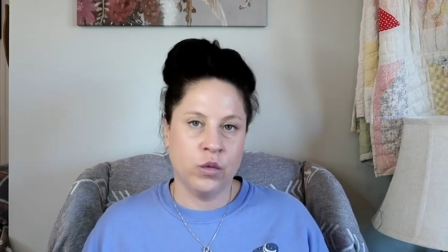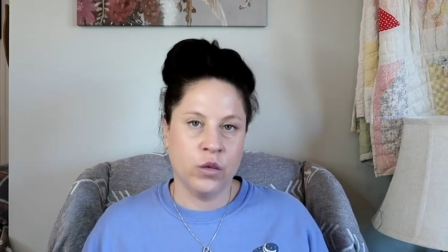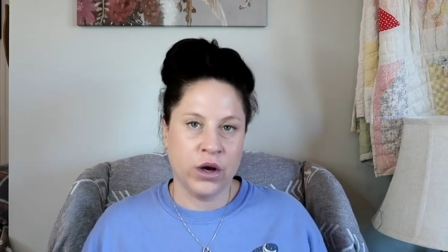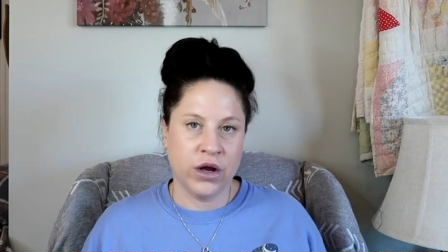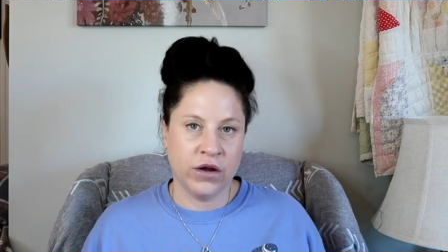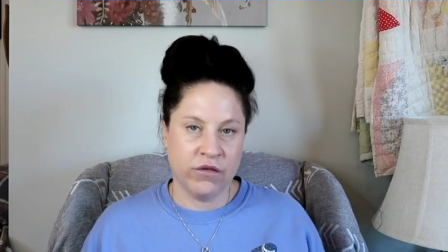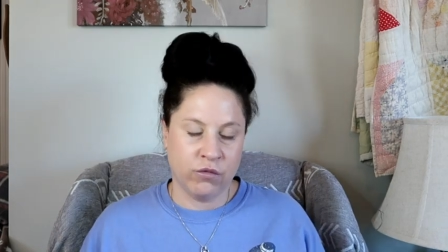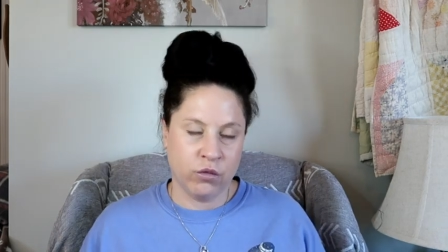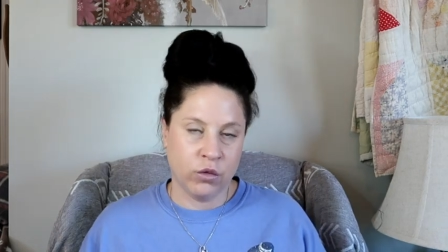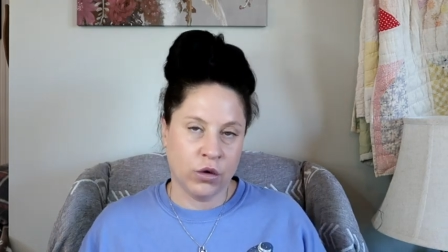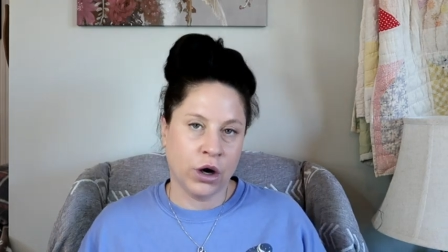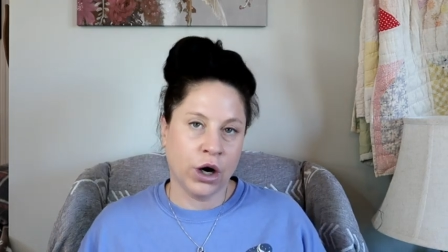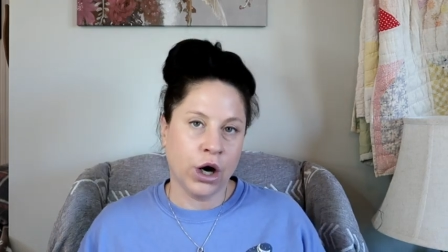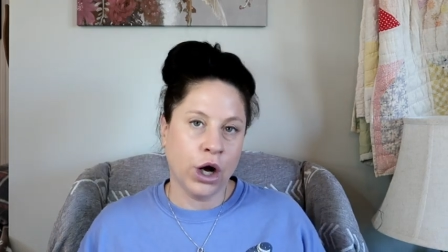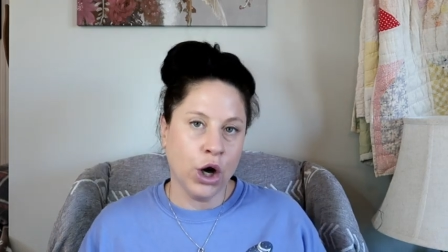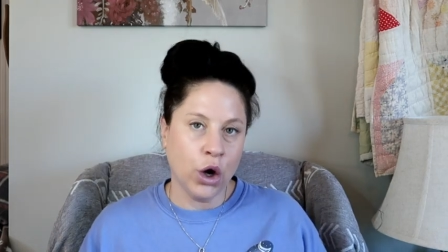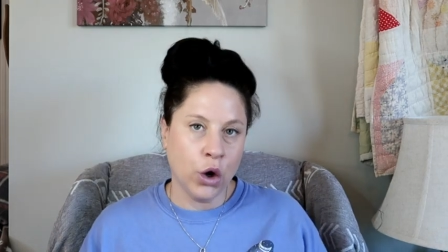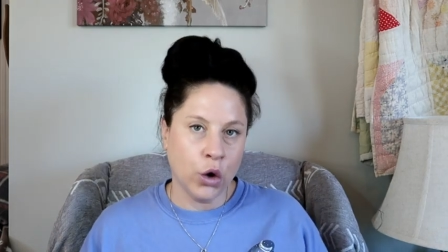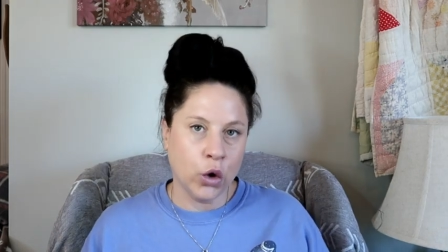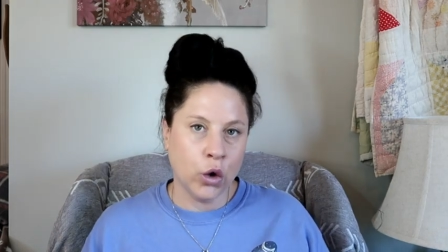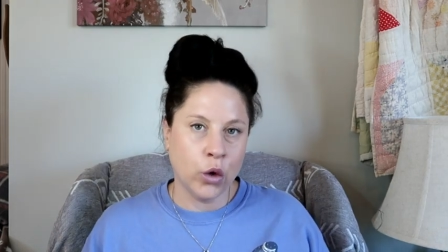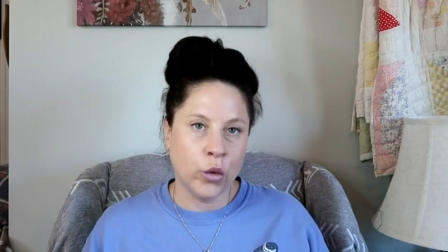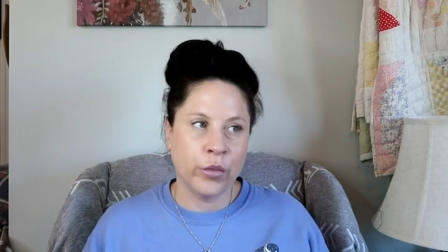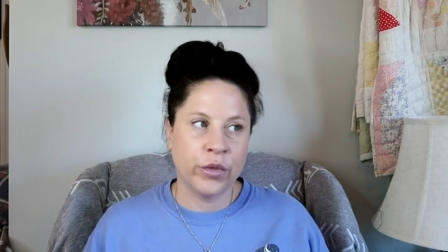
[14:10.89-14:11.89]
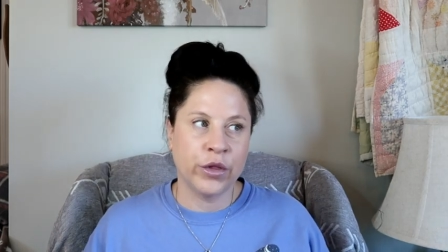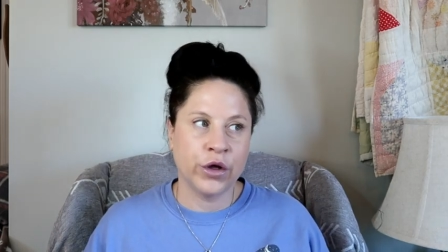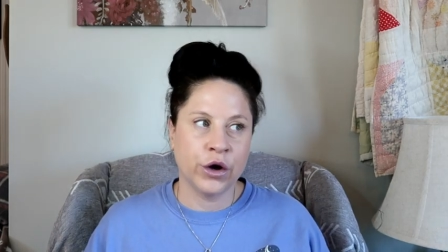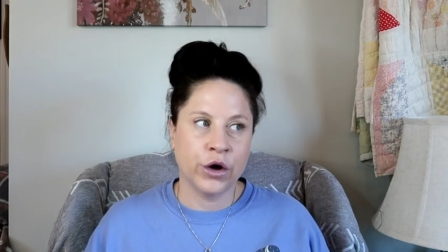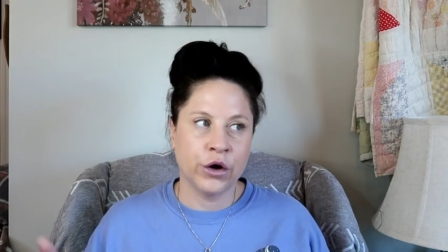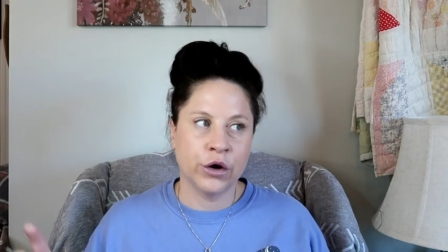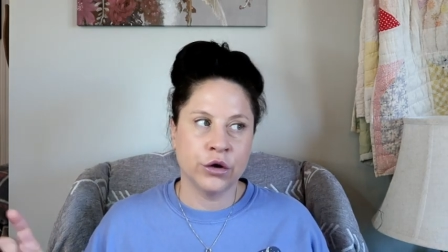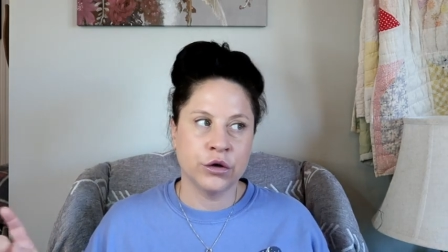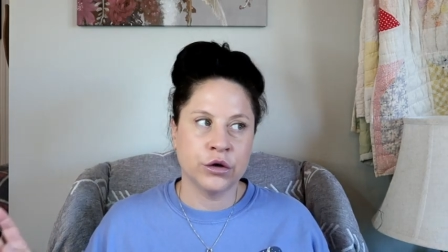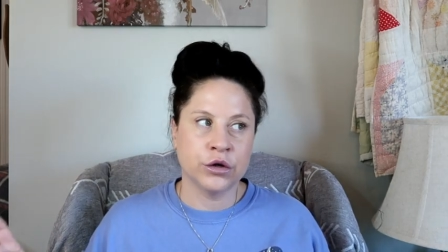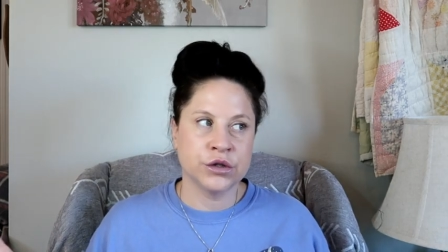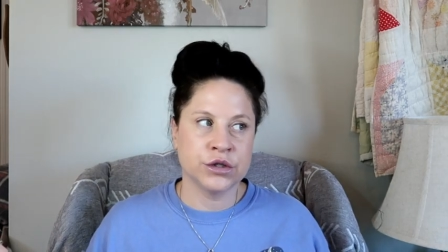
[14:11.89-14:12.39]
if we're home the
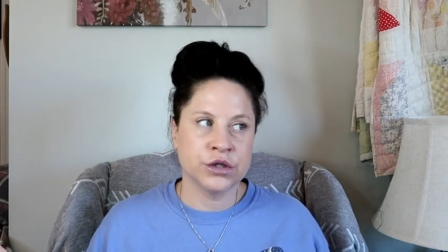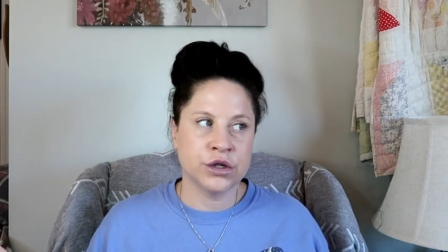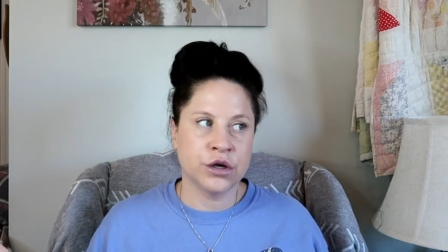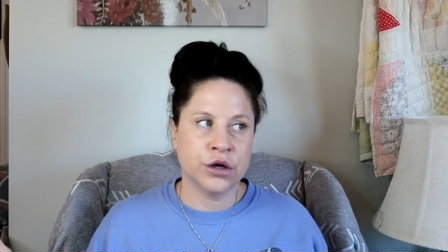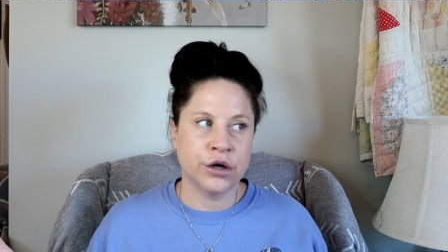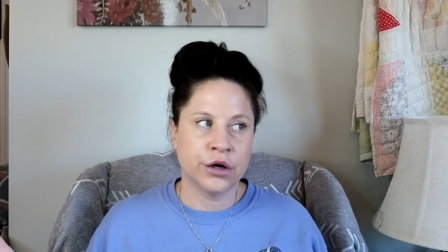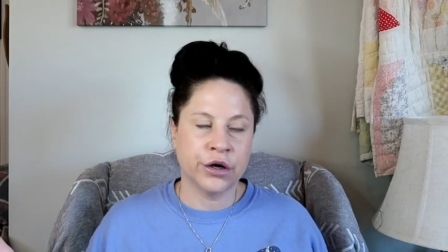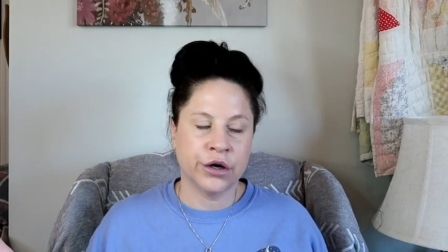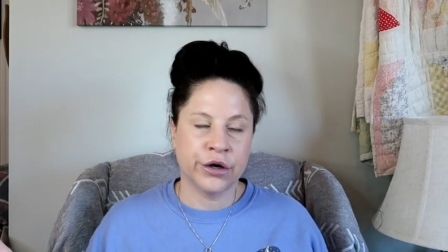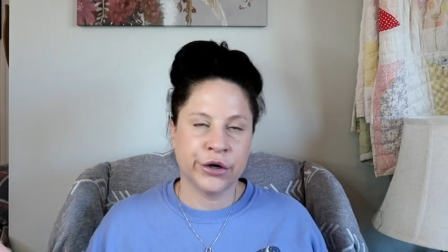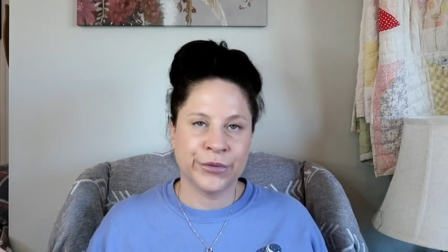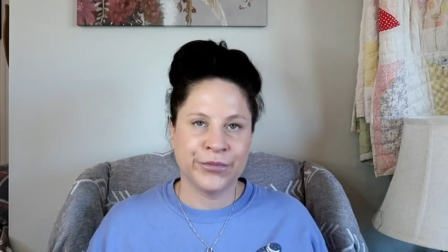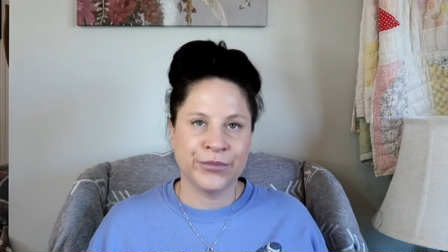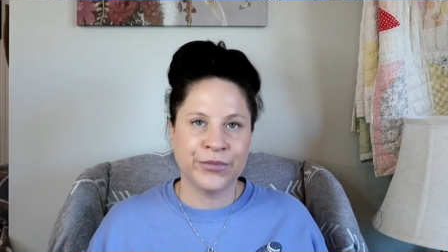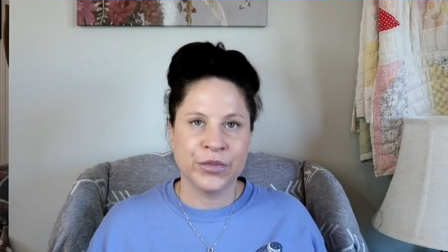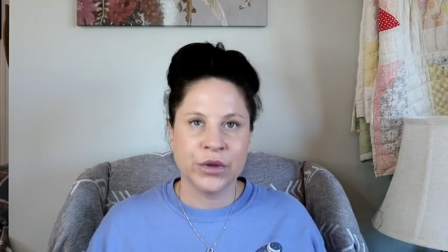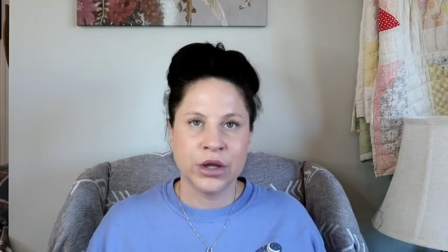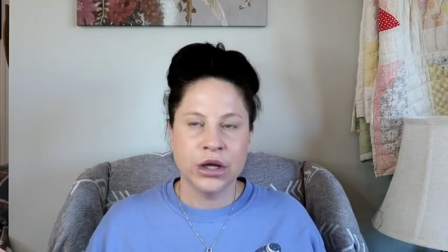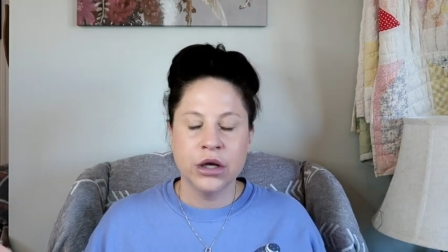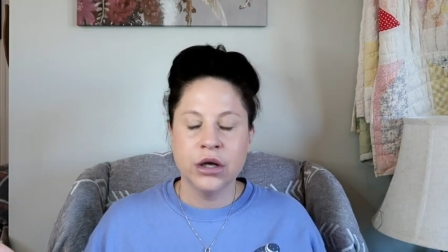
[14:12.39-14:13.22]
girls are